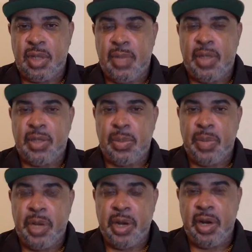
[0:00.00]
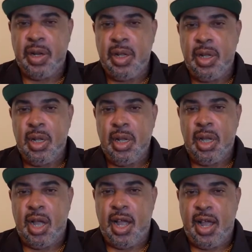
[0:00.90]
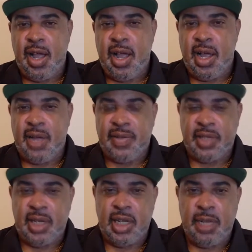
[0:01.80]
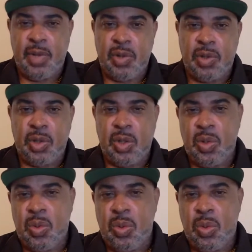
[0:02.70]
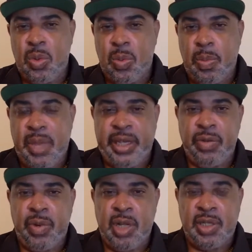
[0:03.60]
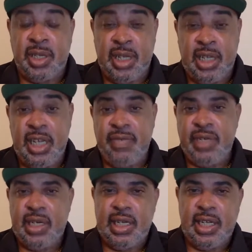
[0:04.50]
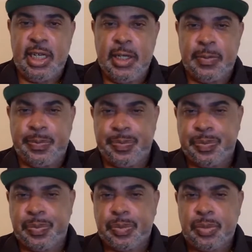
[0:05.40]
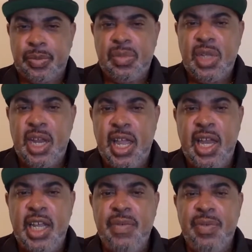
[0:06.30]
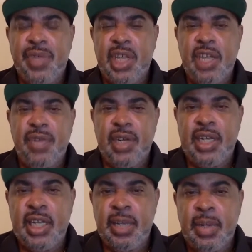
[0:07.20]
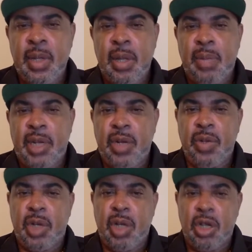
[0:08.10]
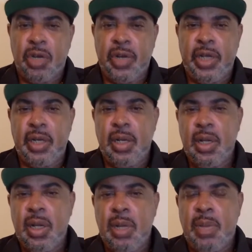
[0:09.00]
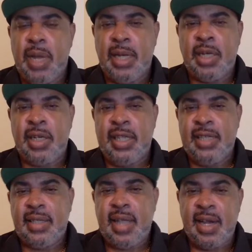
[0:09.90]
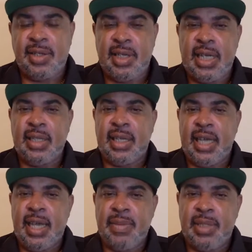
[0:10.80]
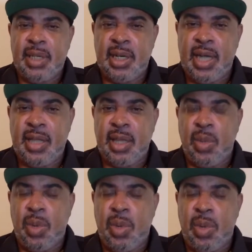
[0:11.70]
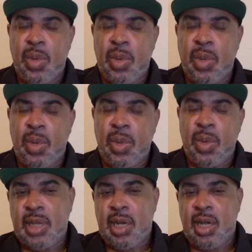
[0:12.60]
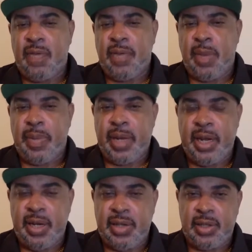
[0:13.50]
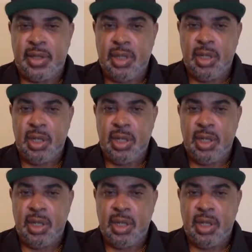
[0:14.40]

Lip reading: Dominic Sabir, I've seen him also making runs in the evening league. And even if the evening league playing on the concrete, but these guys are getting the games in. I think one of the biggest problems that a lot of our players